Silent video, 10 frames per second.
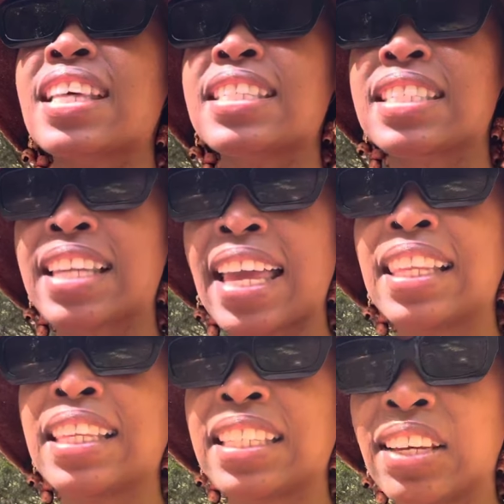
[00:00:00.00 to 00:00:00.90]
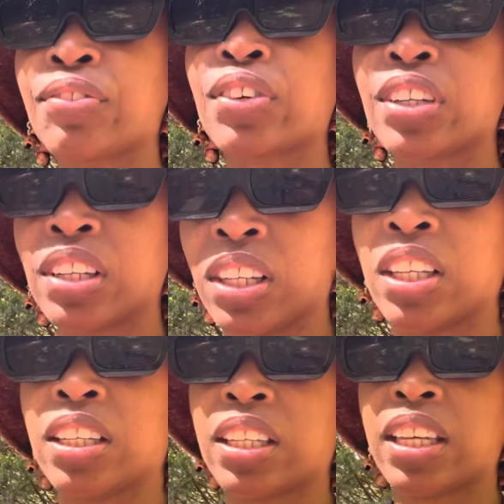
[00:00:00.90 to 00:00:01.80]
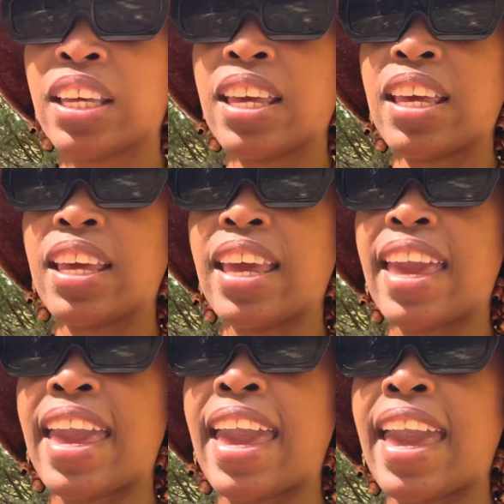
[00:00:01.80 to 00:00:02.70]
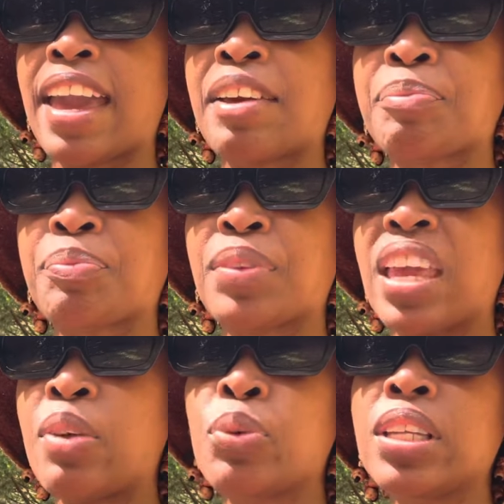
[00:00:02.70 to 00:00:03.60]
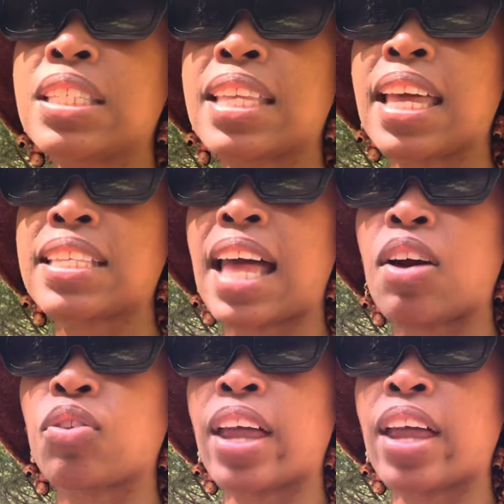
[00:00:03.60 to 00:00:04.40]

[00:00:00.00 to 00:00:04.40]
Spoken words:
a slightly different look. And it really stands out.